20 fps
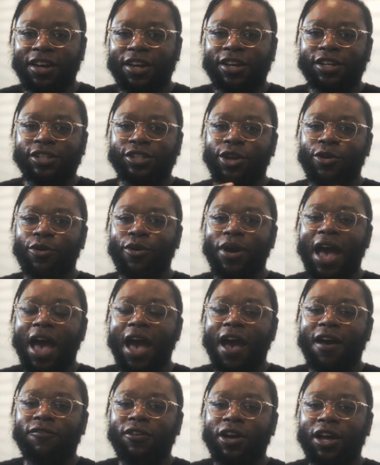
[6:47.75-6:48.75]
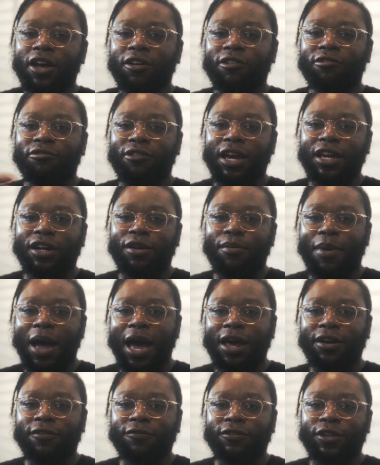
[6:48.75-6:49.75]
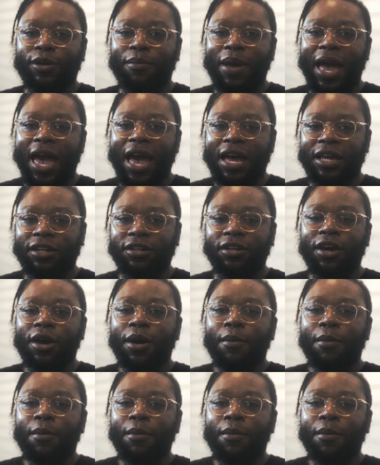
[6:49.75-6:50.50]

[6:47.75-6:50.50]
So you have a great amount of demand,